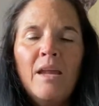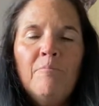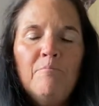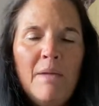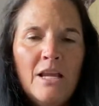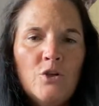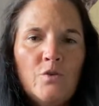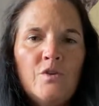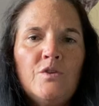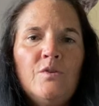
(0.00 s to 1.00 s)
making
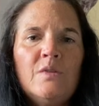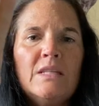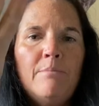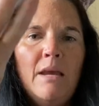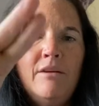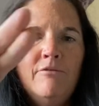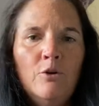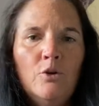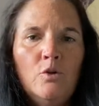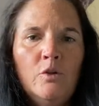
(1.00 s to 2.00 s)
sure the students can make
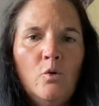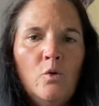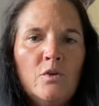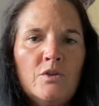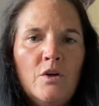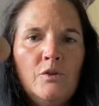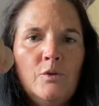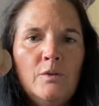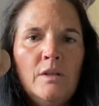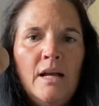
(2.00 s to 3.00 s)
vertical and
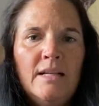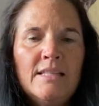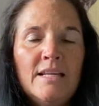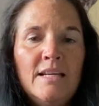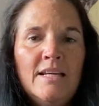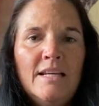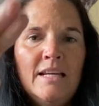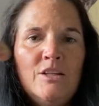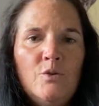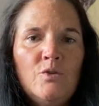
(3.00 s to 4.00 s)
horizontal lines,
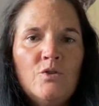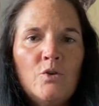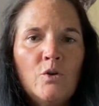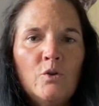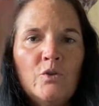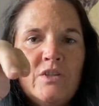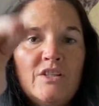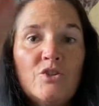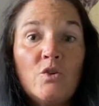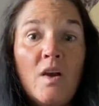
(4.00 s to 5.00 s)
can do circles
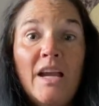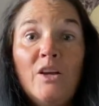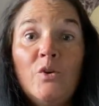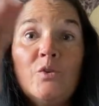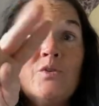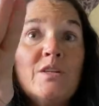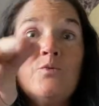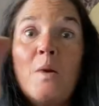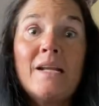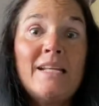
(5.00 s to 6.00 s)
and triangles
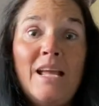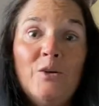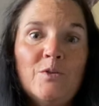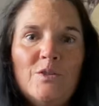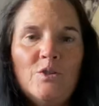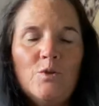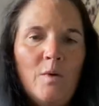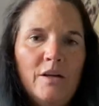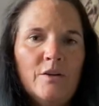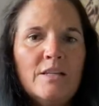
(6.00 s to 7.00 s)
and rectangles and
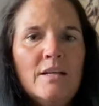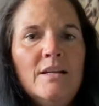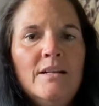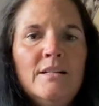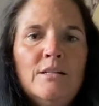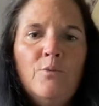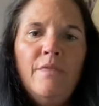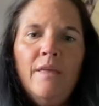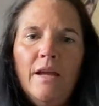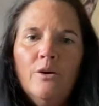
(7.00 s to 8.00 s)
squares.
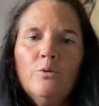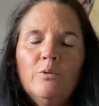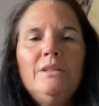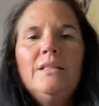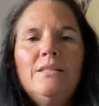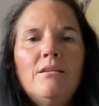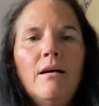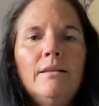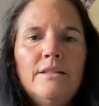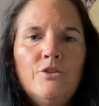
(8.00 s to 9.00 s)
When they are really
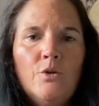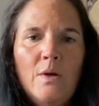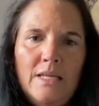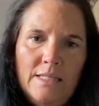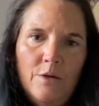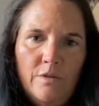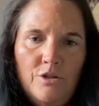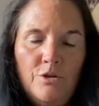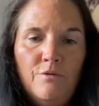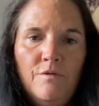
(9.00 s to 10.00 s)
solid tracing with
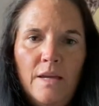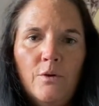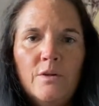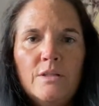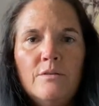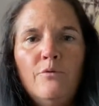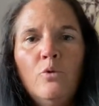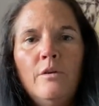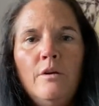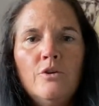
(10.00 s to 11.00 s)
2 fingers
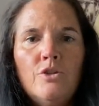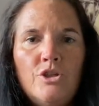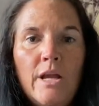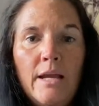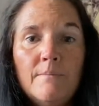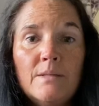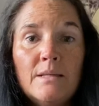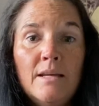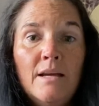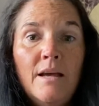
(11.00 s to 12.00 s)
for their shapes,
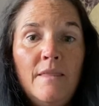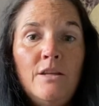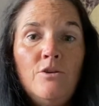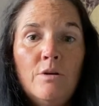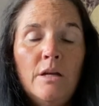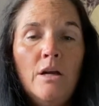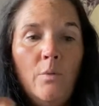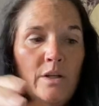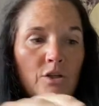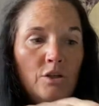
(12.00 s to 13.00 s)
then you can
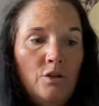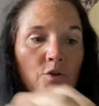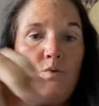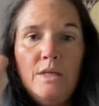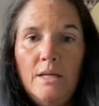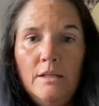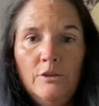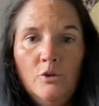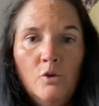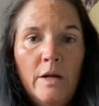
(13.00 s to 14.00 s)
go into using a
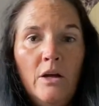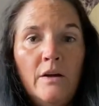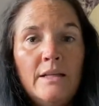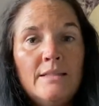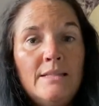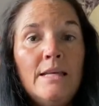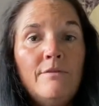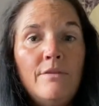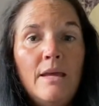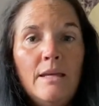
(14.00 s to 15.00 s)
little crayon and see
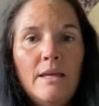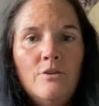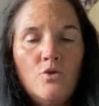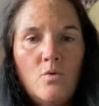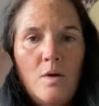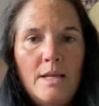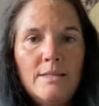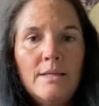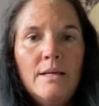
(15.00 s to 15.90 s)
if they can trace